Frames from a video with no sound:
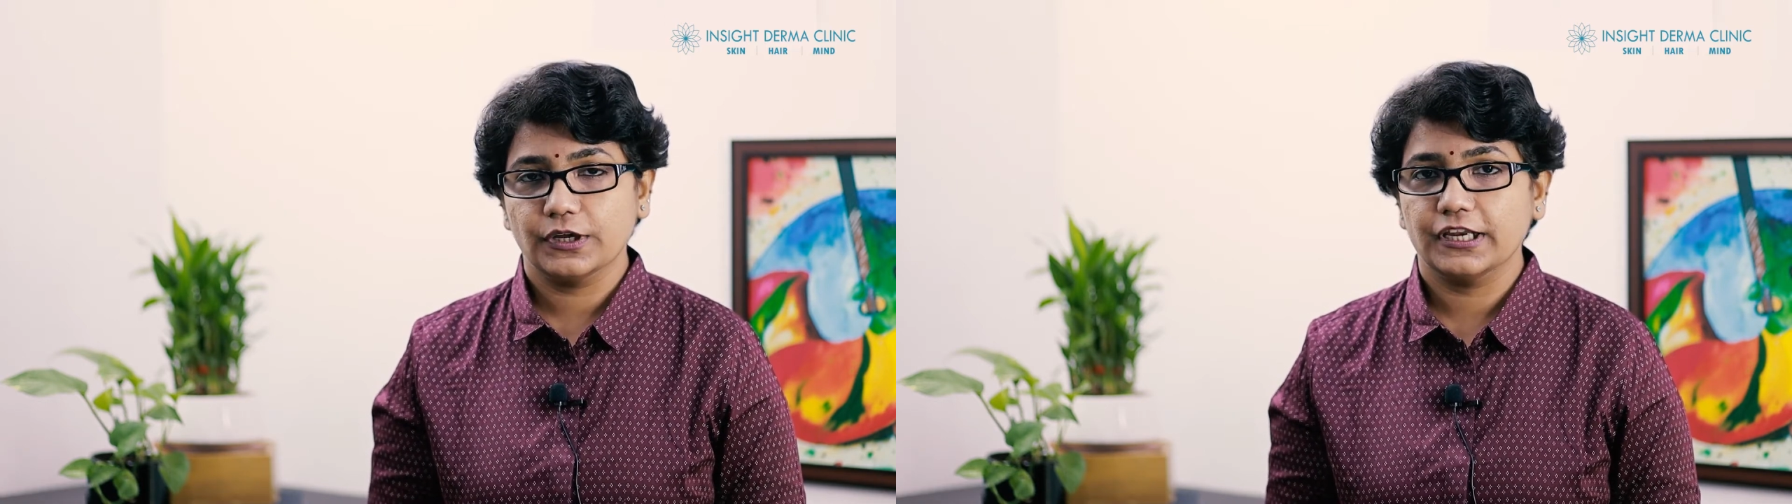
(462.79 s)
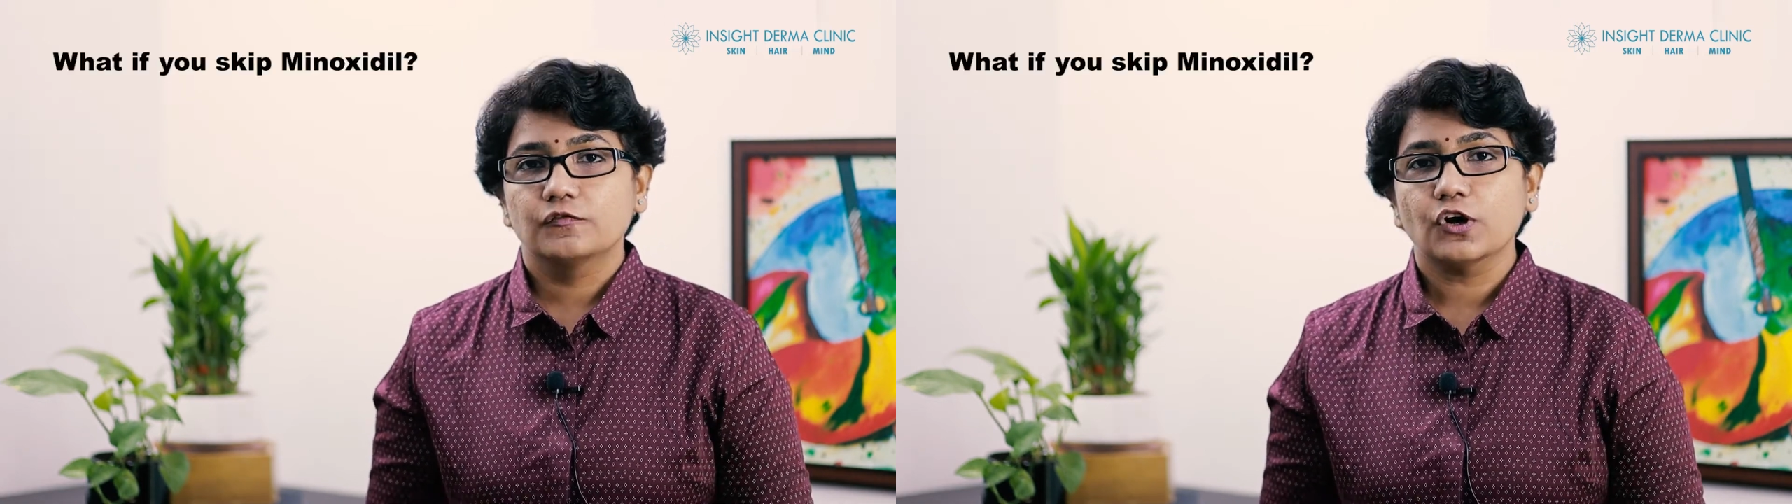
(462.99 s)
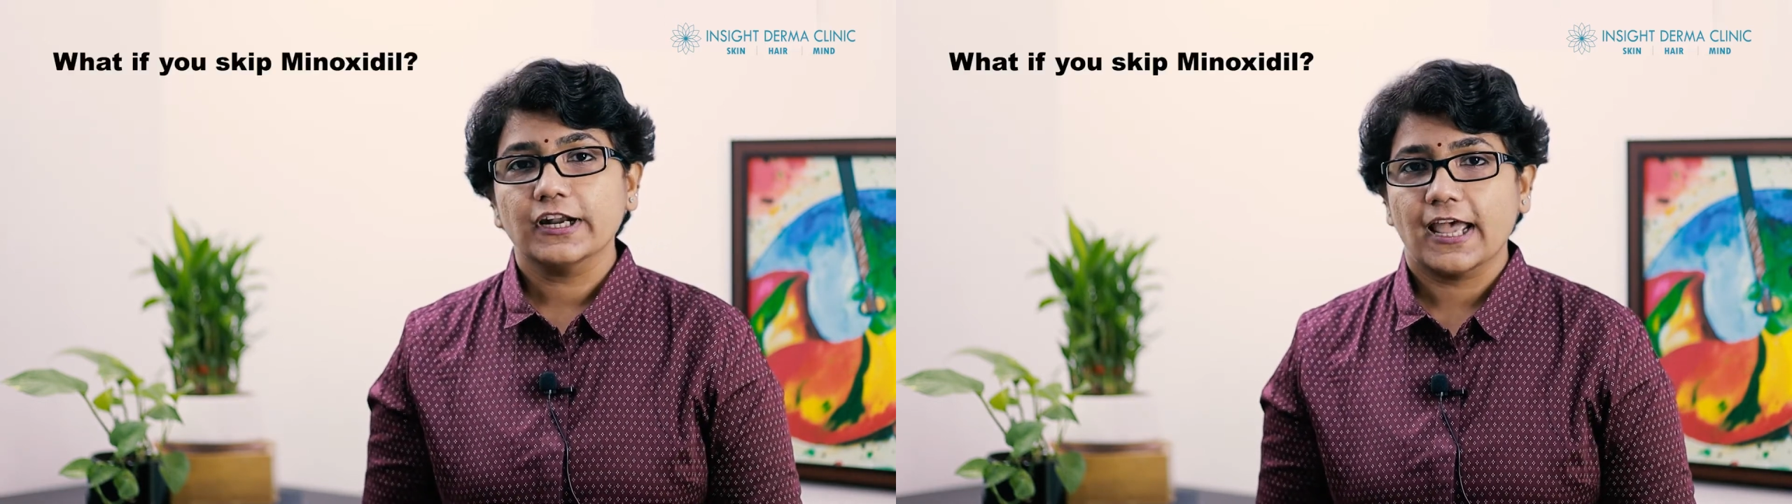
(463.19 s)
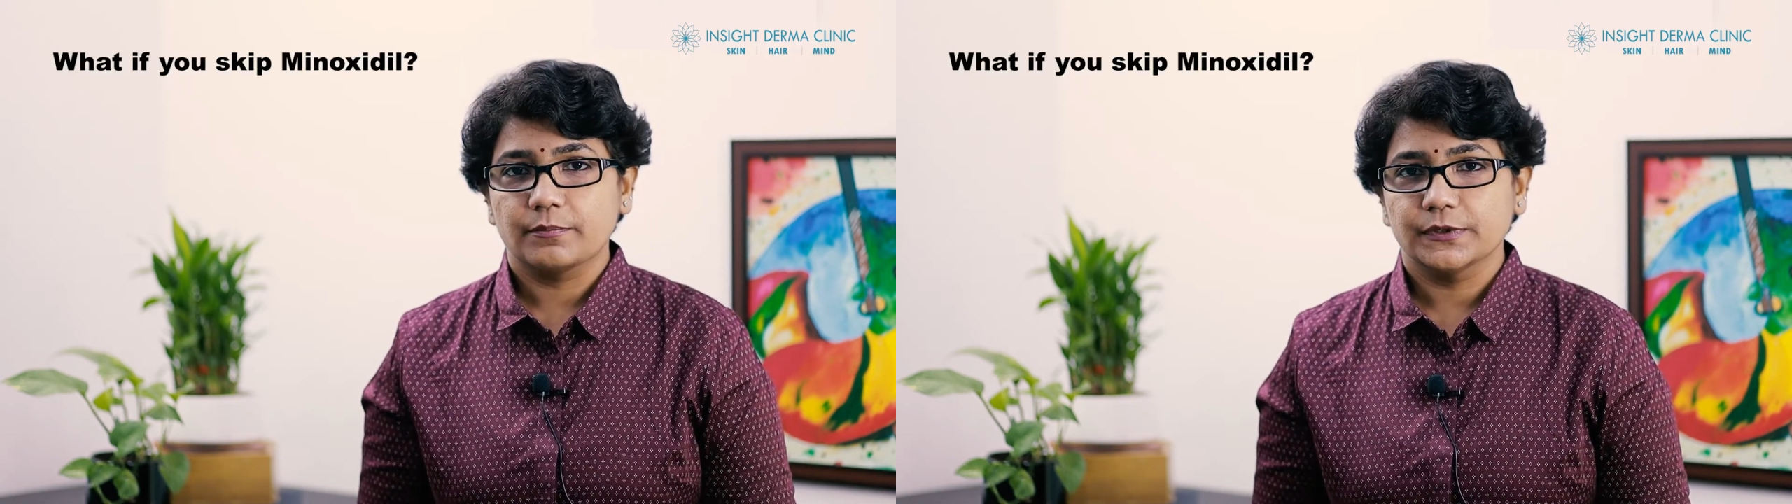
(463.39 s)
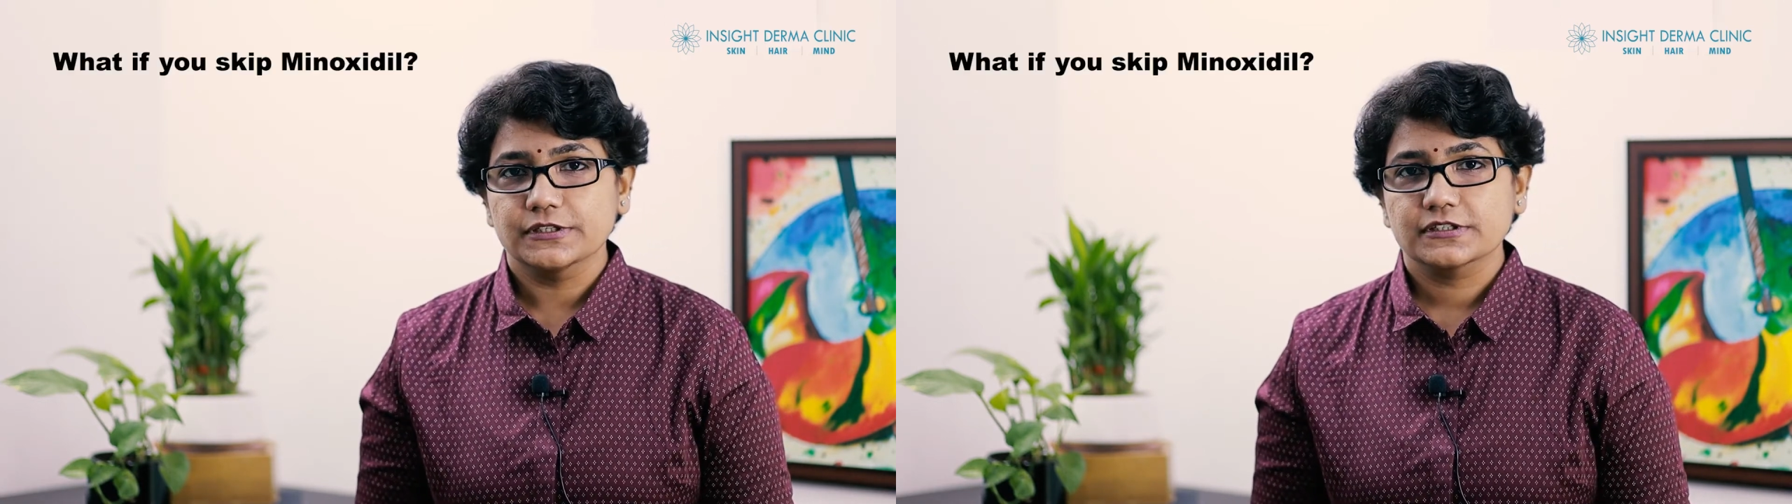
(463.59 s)
And what
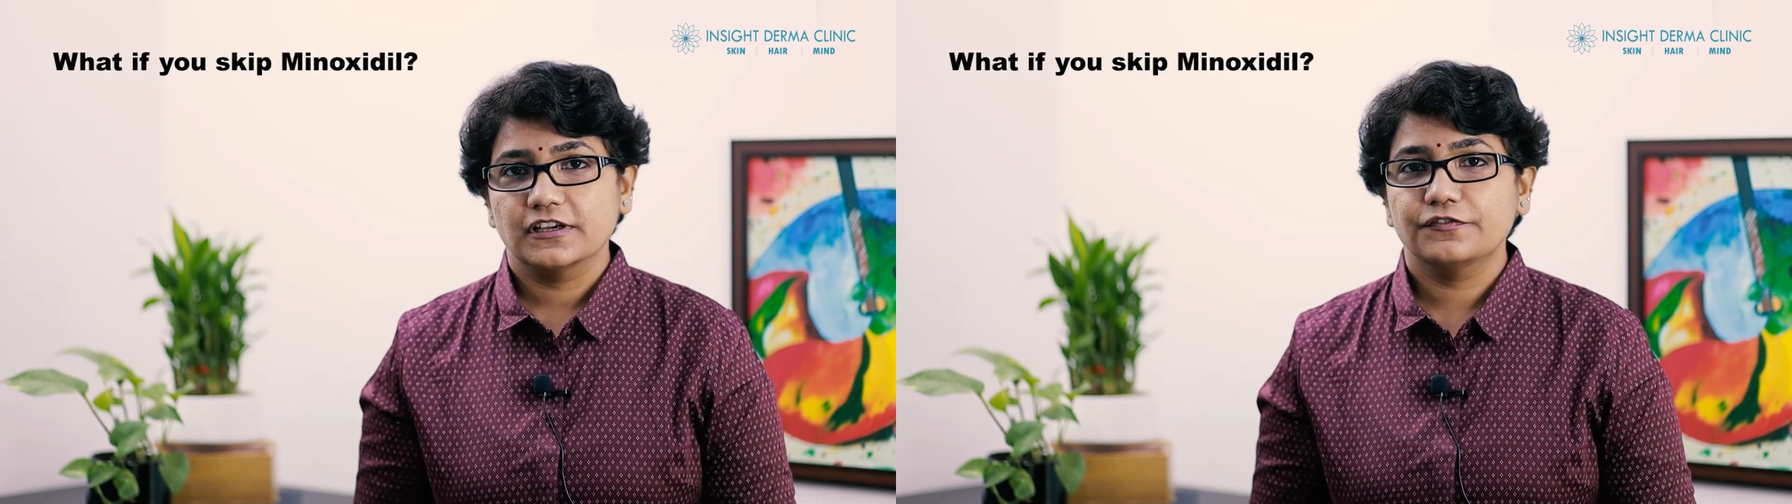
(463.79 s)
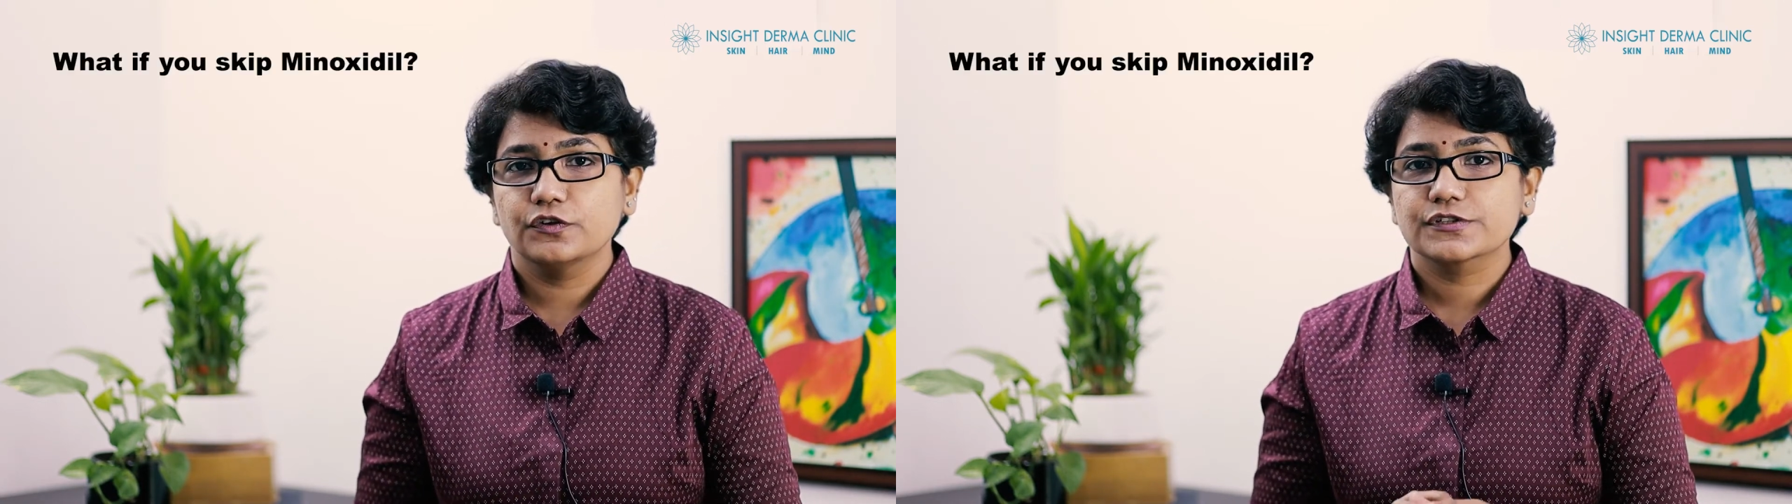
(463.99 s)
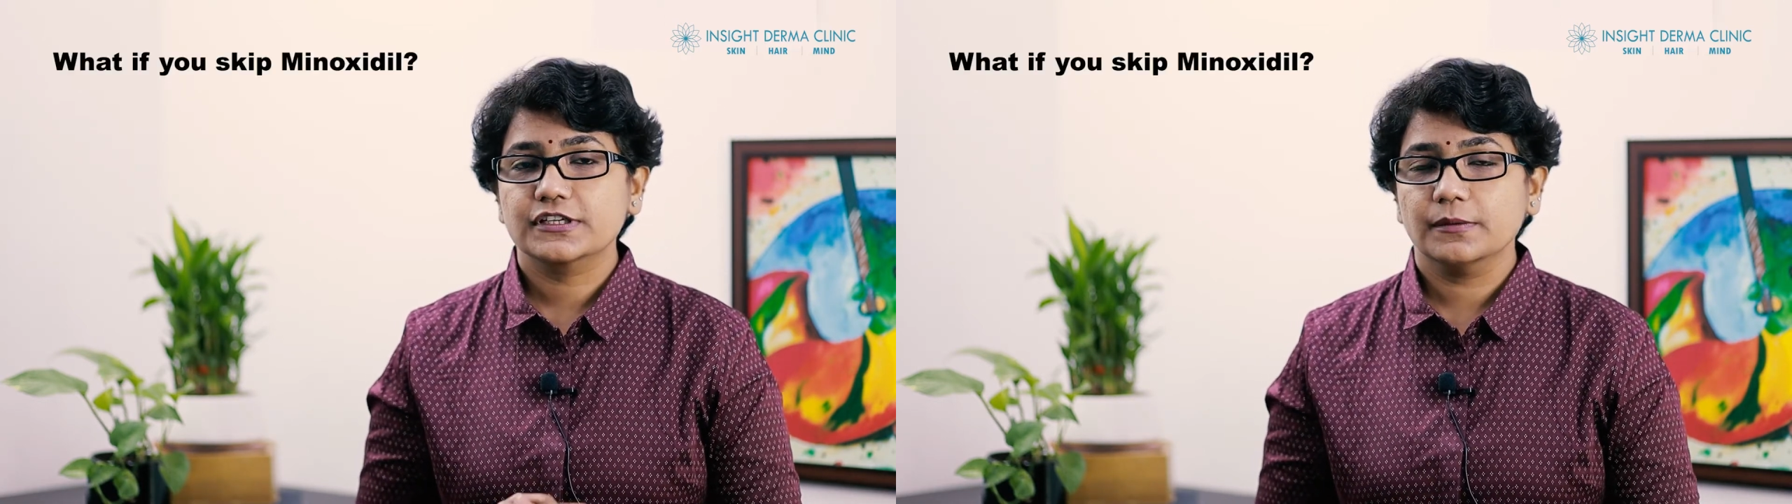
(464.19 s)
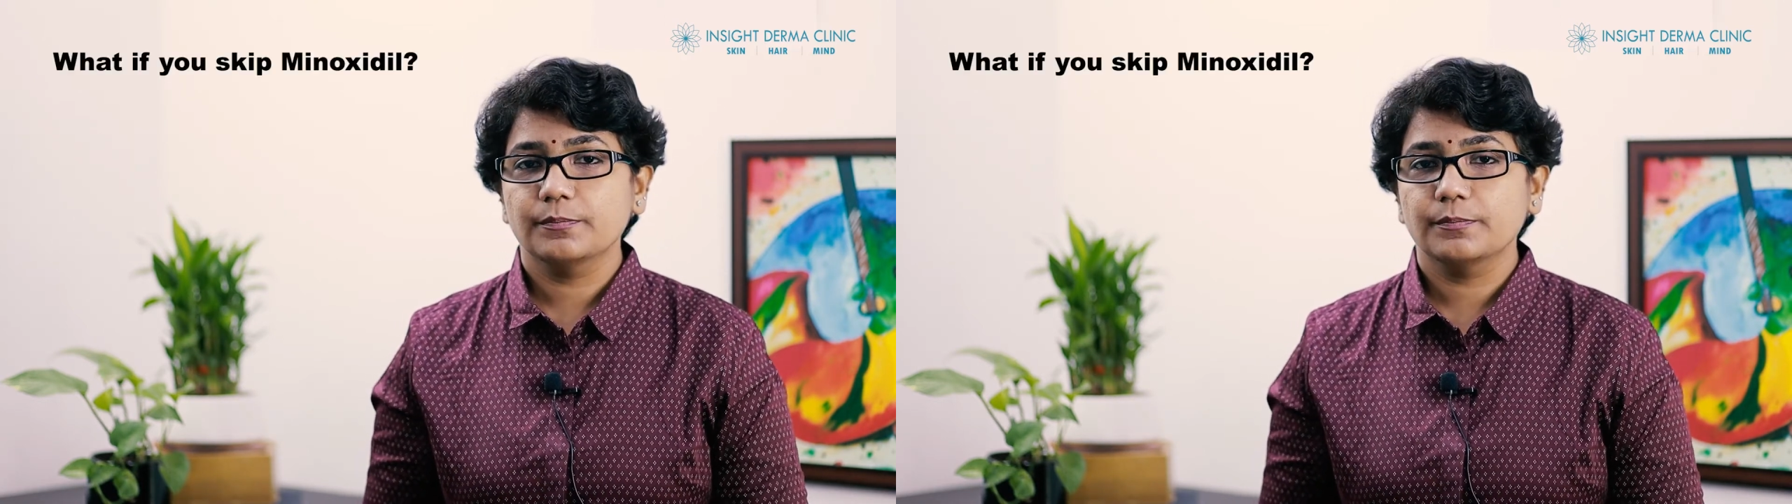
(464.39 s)
happens if you skip